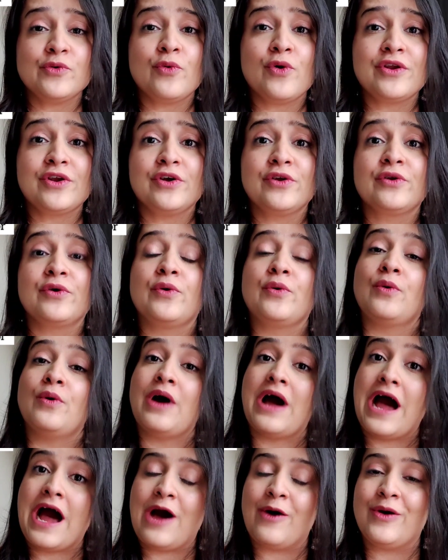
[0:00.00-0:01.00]
you want to know
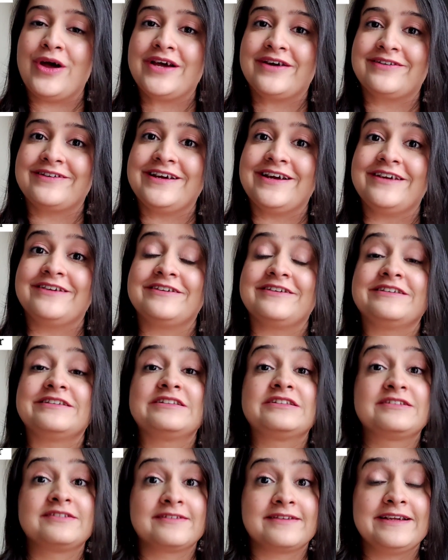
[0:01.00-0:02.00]
how I
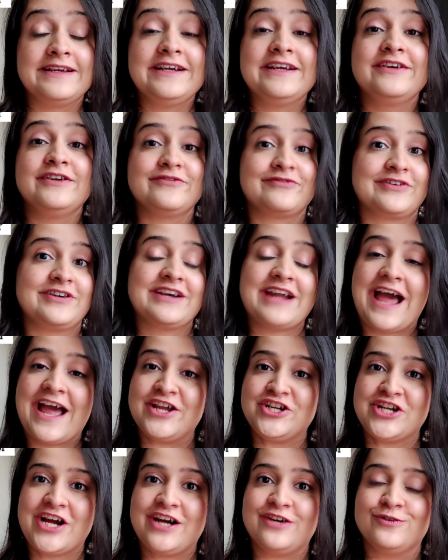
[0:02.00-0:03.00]
created 3 different
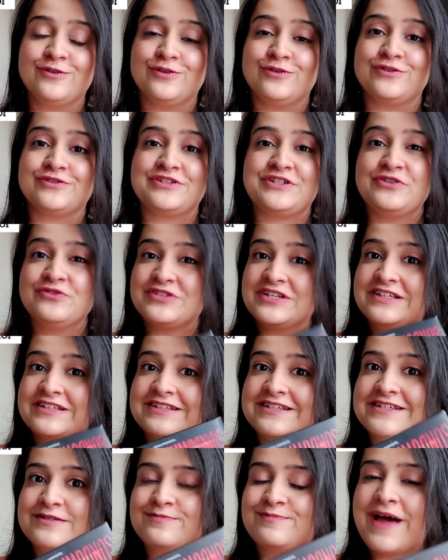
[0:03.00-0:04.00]
eyeshadow looks using
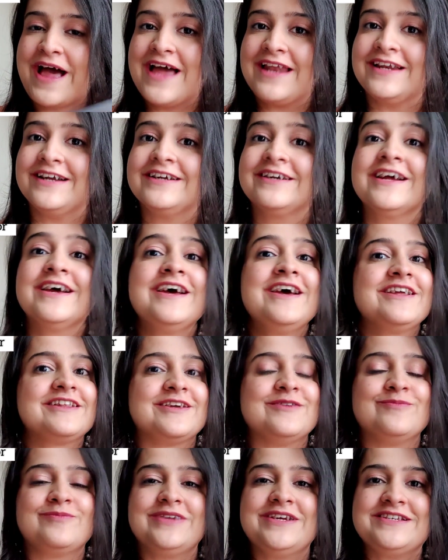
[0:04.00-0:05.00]
this palette,
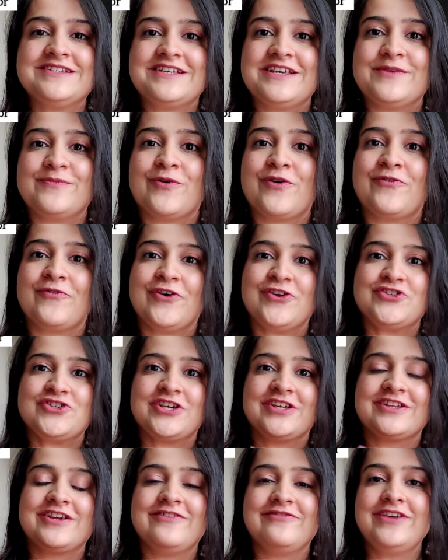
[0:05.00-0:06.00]
then please keep on
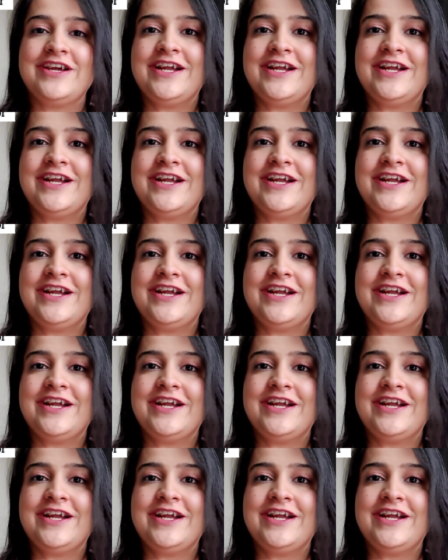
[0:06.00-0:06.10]
watching the